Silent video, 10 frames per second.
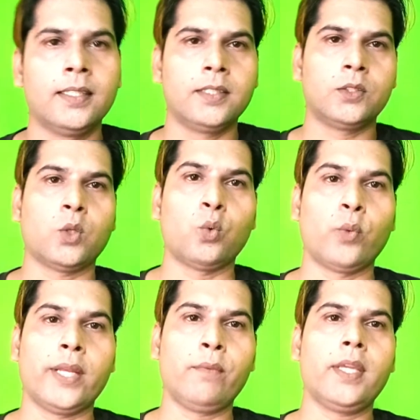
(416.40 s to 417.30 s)
So
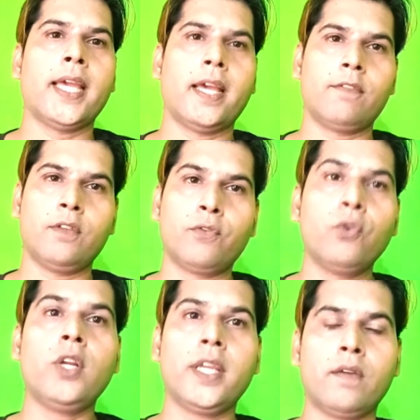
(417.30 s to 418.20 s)
when we have the
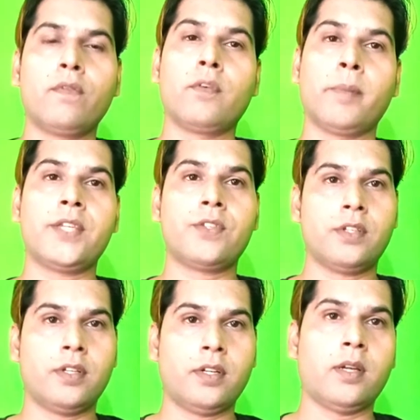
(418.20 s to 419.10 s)
full information